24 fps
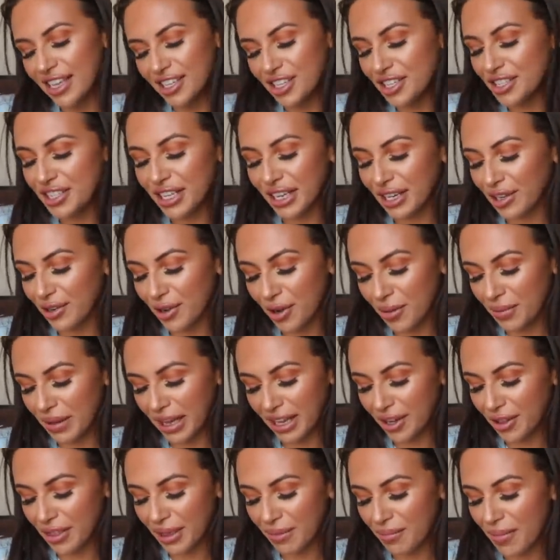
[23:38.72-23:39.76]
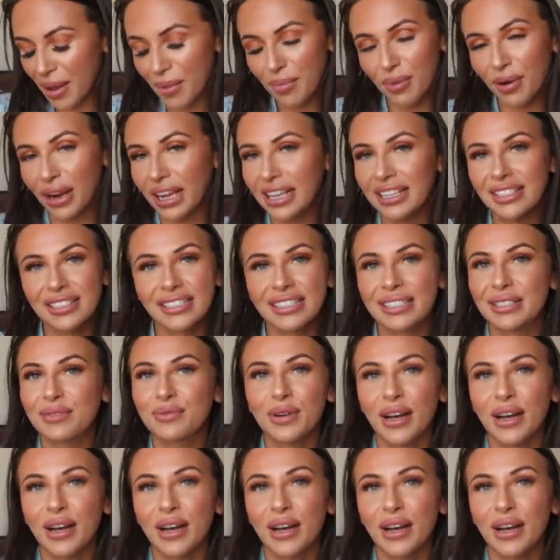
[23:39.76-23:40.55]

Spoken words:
Just ignore me. I don't think my brain's